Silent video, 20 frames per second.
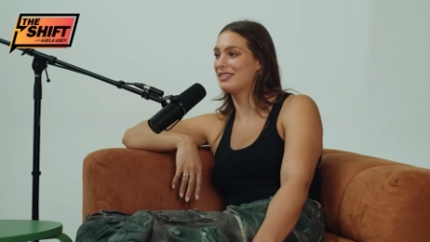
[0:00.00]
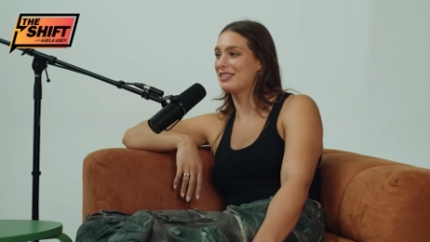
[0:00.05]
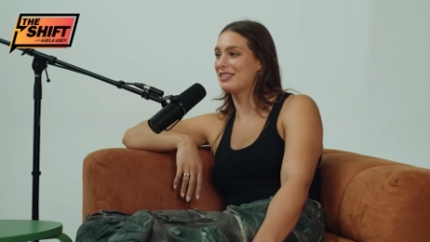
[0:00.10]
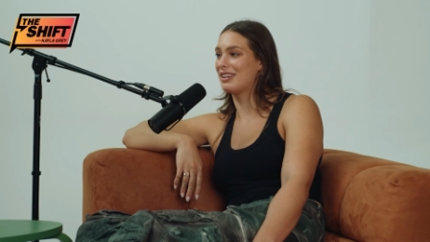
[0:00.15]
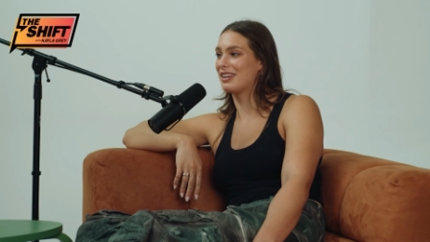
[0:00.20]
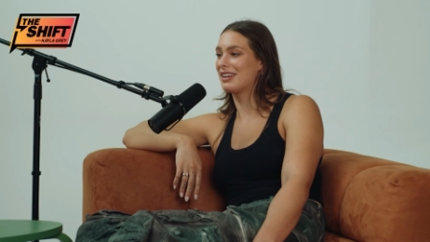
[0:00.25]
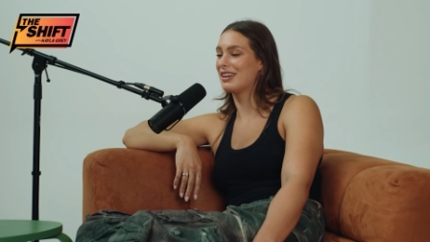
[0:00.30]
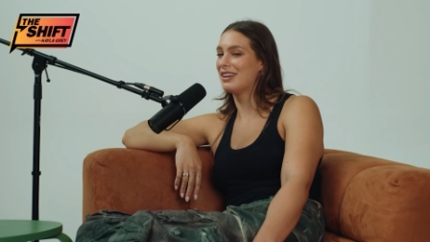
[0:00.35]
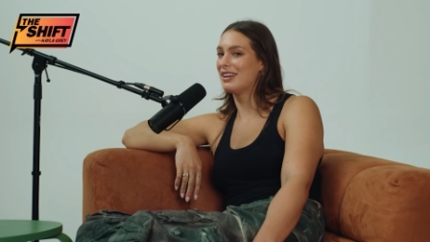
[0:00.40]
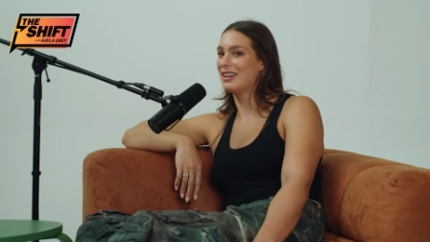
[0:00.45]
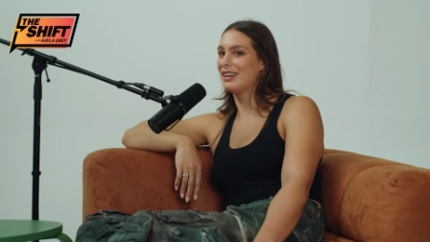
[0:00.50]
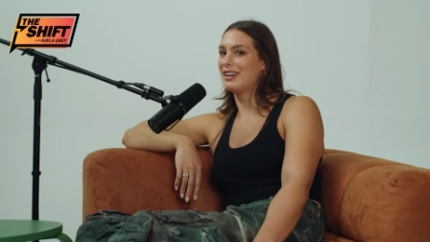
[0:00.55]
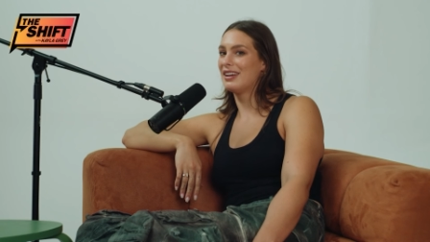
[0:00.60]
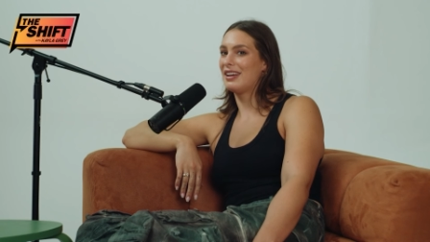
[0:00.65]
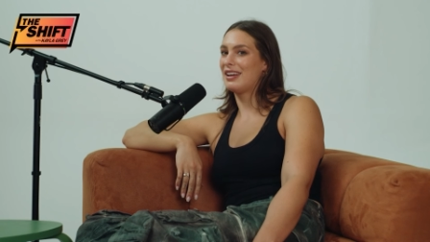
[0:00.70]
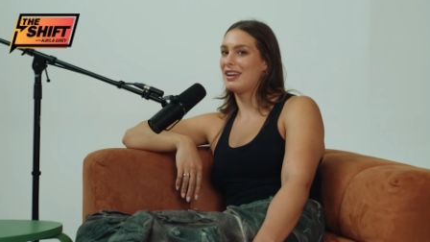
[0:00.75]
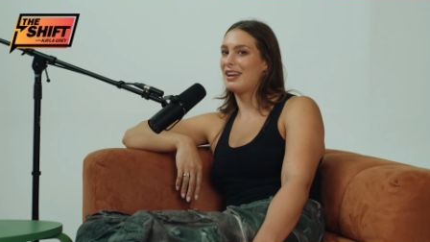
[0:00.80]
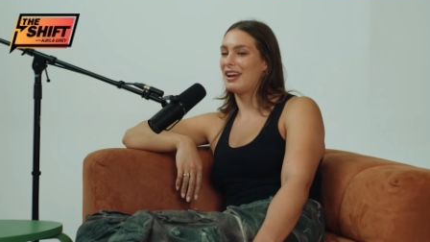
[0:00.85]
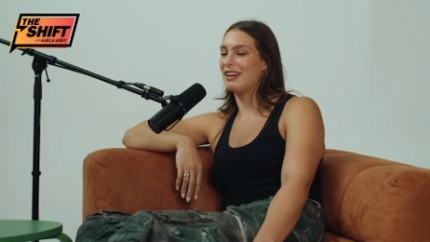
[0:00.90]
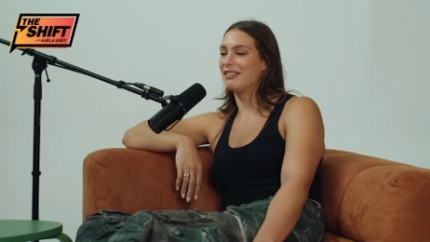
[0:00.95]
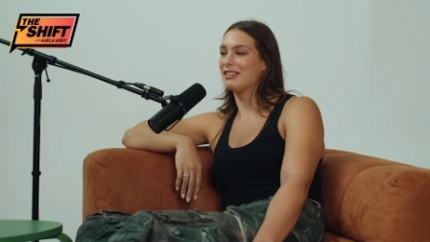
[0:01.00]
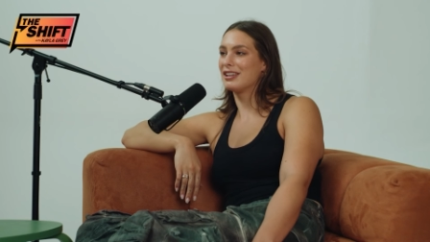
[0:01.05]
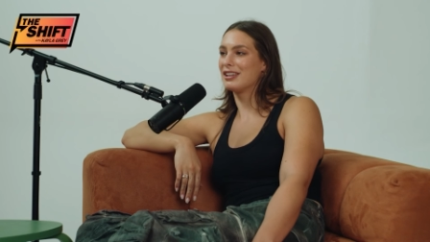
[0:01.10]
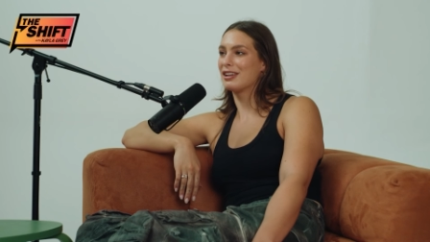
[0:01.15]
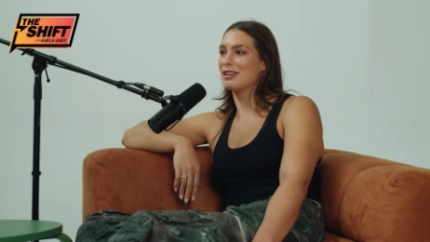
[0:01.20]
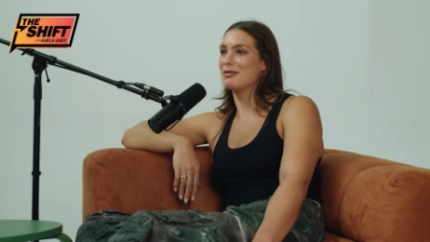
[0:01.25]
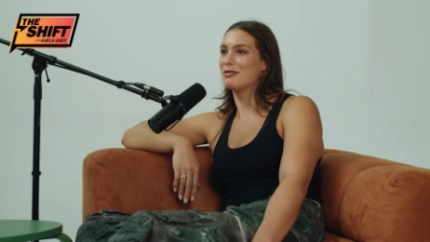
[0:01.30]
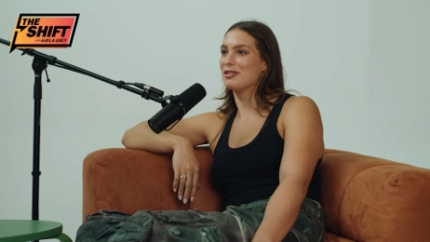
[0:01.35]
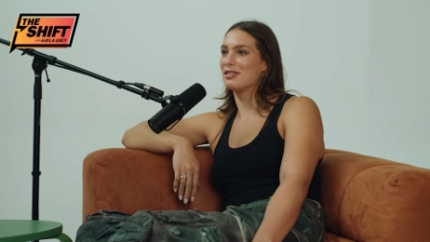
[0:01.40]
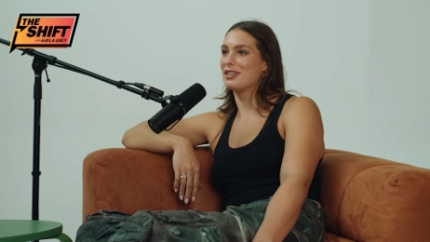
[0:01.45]
Like, everything
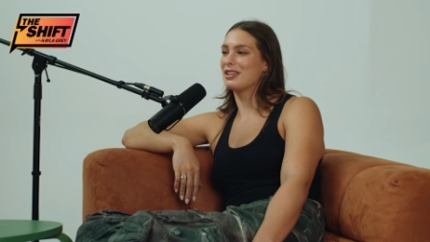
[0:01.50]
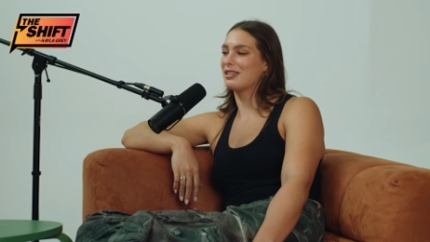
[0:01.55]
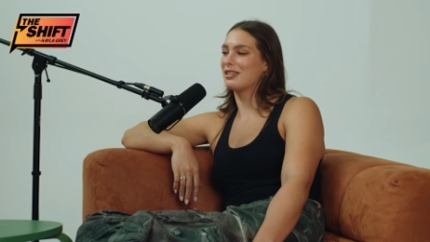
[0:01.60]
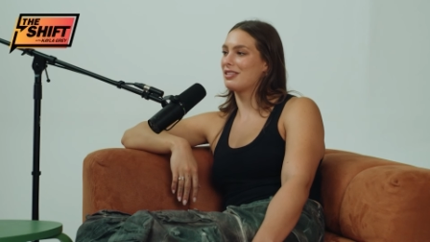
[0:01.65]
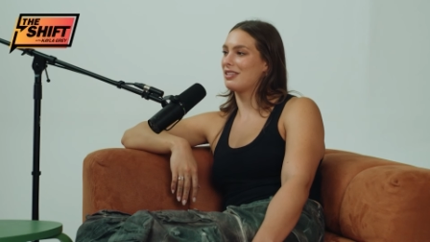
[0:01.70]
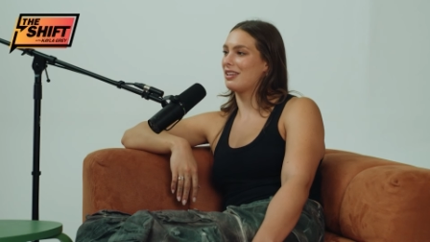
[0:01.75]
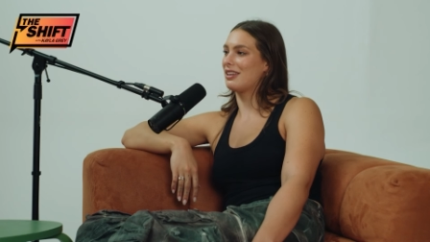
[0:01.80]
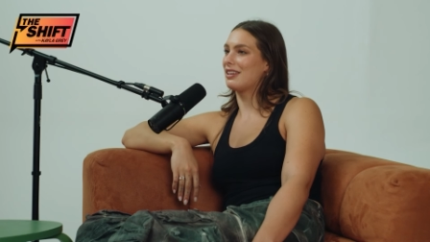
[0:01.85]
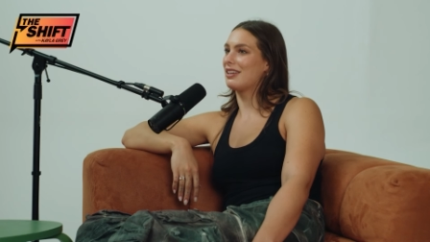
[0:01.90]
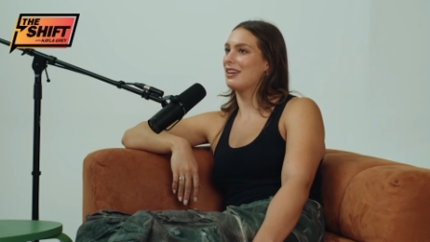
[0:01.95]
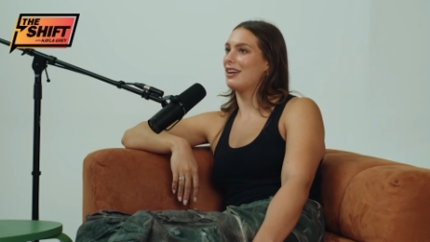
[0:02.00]
I'm doing is like,